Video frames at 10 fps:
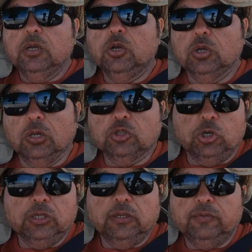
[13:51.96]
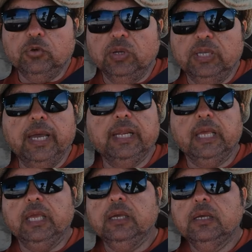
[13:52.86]
good alternative to a
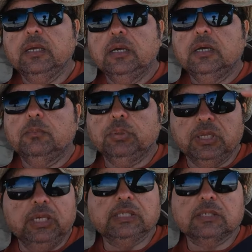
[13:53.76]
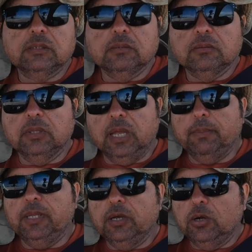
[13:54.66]
Yeti, please let
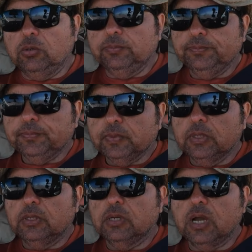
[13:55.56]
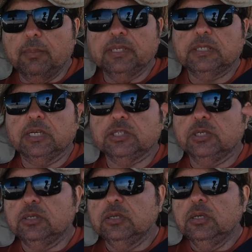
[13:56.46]
me know in the comment
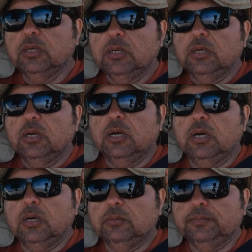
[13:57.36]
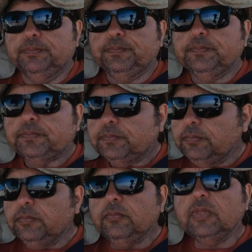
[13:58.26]
section,
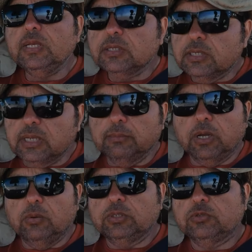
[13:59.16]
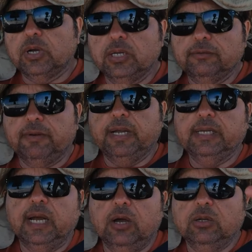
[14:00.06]
because I'm always trying to find
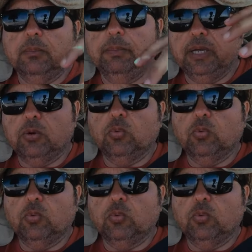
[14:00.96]
out a better